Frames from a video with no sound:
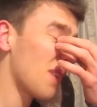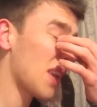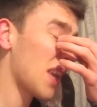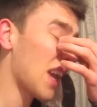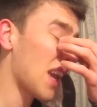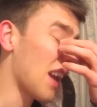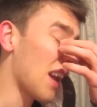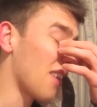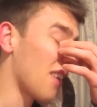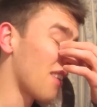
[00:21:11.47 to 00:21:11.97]

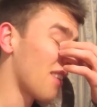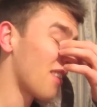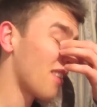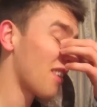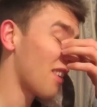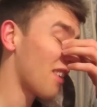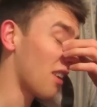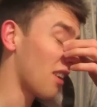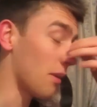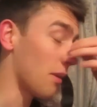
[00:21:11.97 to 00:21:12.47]
yeah.
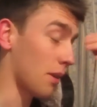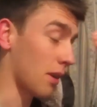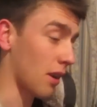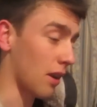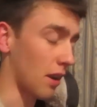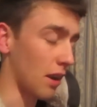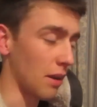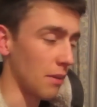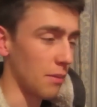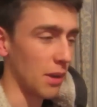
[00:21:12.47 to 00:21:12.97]
Oh god,
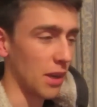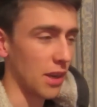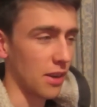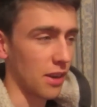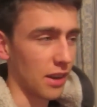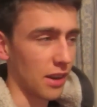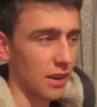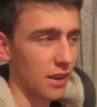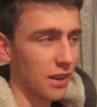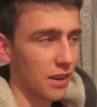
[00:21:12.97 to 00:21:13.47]
I'm a bit
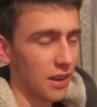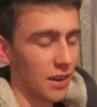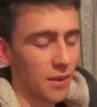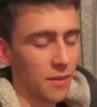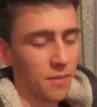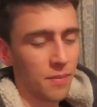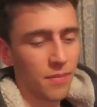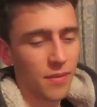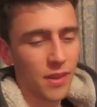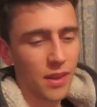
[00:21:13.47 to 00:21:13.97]
tired.
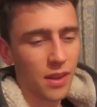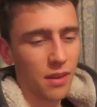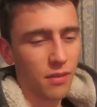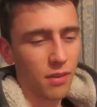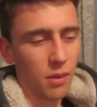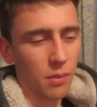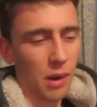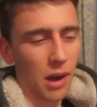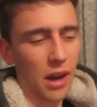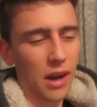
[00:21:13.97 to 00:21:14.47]
I can feel
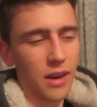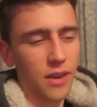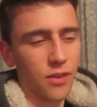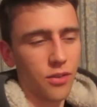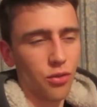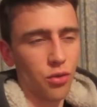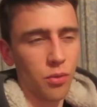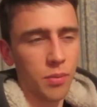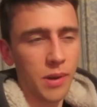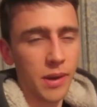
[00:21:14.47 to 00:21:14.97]
my eyes
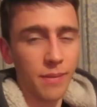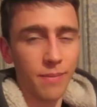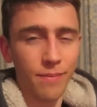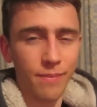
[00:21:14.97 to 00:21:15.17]
drooping.